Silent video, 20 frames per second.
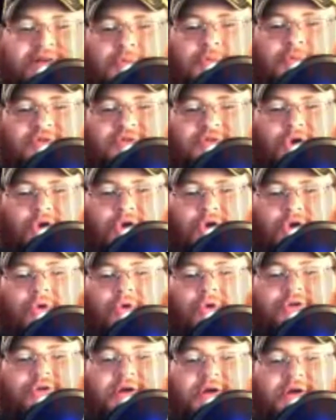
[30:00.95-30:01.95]
with gold,
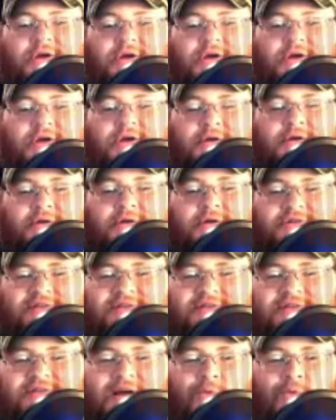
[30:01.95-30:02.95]
just like
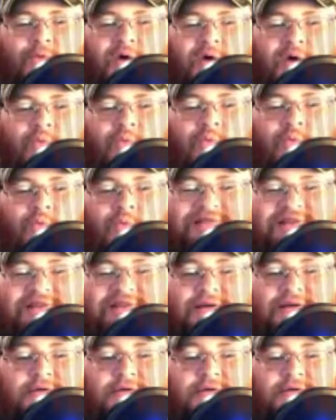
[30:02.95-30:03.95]
a onesie.
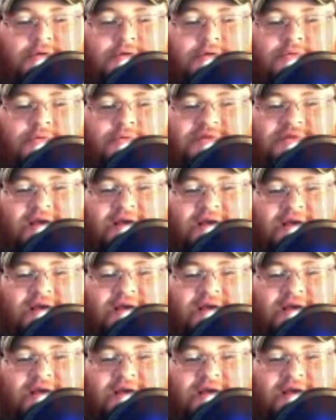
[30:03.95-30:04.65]
It was like